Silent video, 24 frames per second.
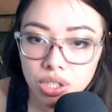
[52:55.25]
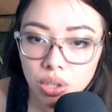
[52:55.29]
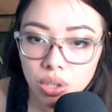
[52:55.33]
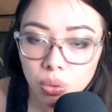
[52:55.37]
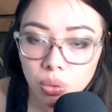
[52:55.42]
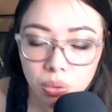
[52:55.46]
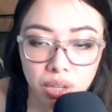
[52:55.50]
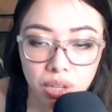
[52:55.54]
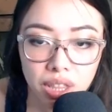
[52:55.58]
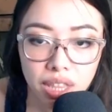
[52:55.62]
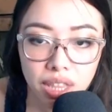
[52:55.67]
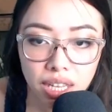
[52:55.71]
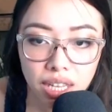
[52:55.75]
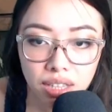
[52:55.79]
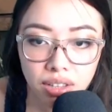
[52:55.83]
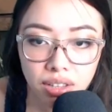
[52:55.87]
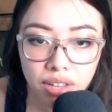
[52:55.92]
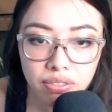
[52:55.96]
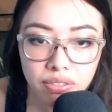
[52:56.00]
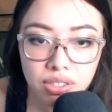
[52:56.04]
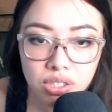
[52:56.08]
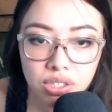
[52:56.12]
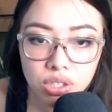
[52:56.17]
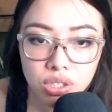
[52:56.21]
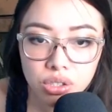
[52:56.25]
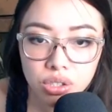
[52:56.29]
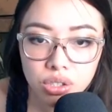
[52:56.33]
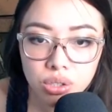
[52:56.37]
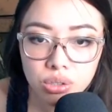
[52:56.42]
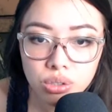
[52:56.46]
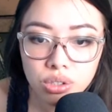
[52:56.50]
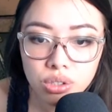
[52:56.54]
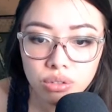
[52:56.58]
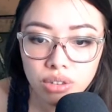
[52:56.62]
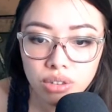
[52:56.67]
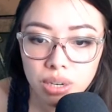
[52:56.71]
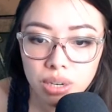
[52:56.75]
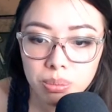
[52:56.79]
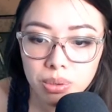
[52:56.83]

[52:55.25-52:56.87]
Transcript: The only thing left is to choose the right